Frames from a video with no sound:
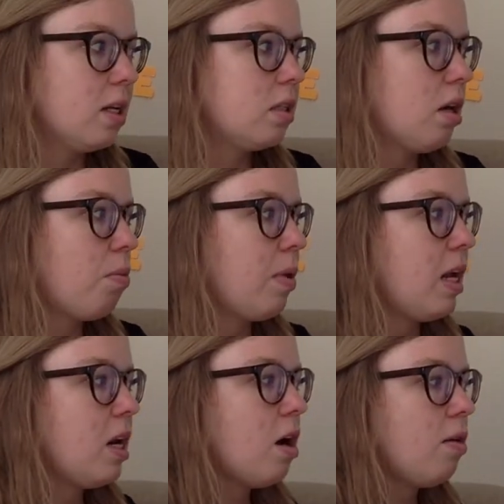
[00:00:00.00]
So
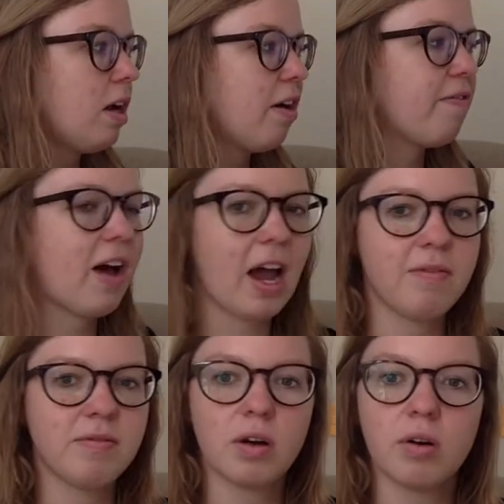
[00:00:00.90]
we know there are
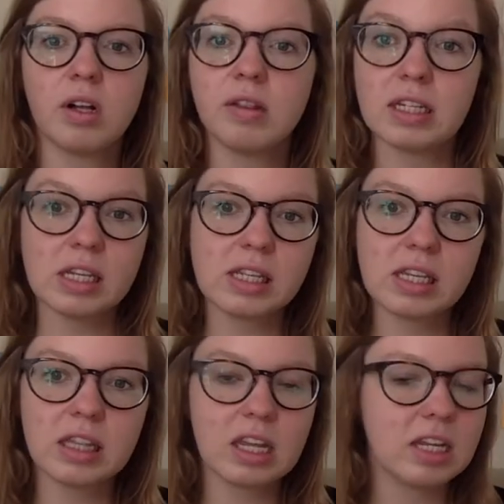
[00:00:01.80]
5 total. This is
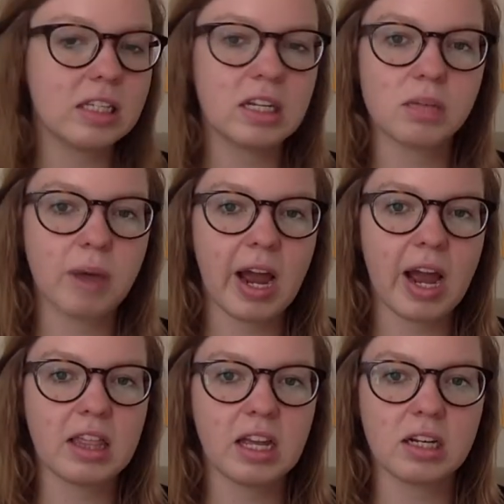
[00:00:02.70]
the easiest way,
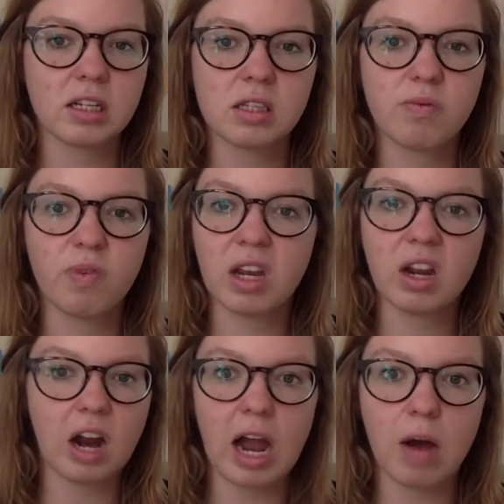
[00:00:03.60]
I think, to
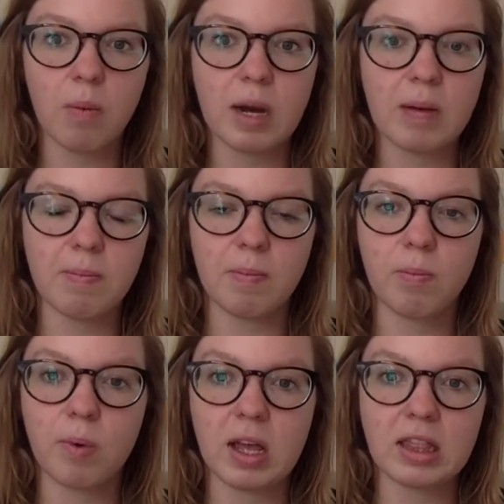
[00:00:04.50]
figure out
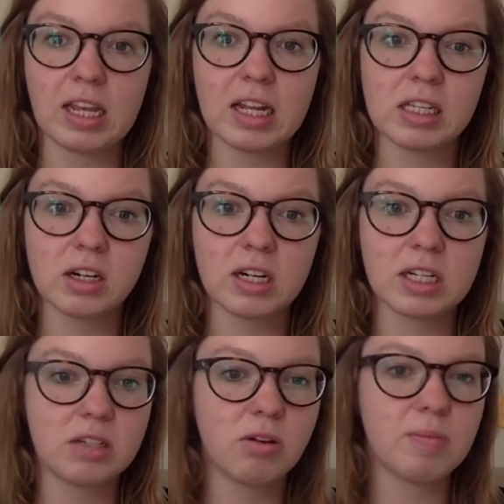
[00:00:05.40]
what the answer is
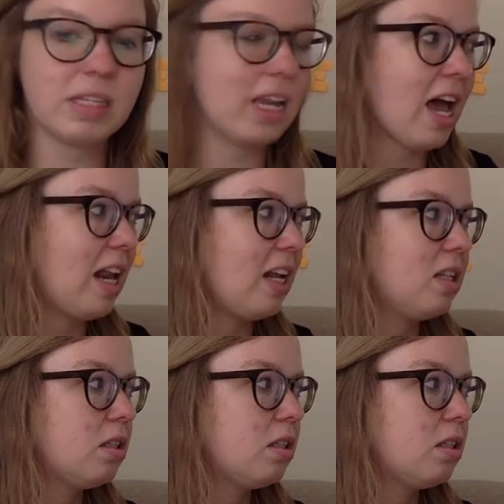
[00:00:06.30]
to a missing addend.